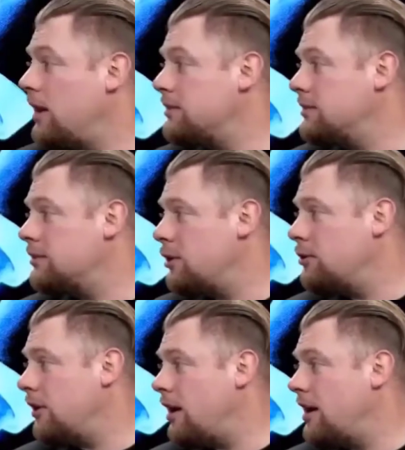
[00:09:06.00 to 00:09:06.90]
likes to go
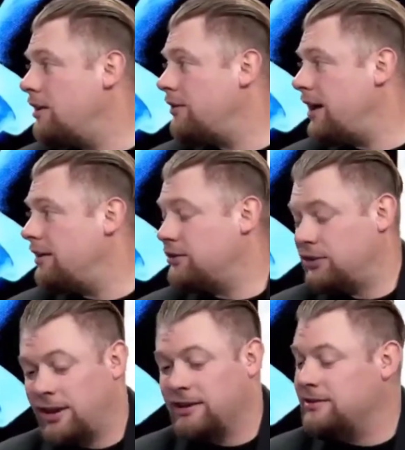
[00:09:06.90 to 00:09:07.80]
live, and
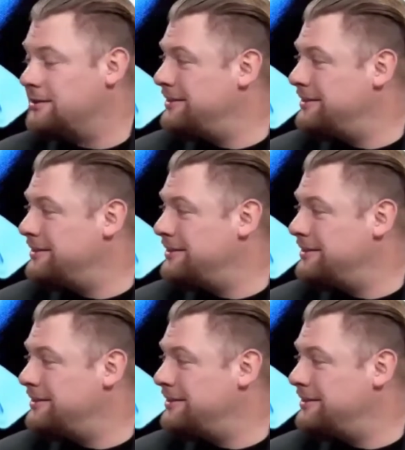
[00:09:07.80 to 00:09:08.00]
she likes to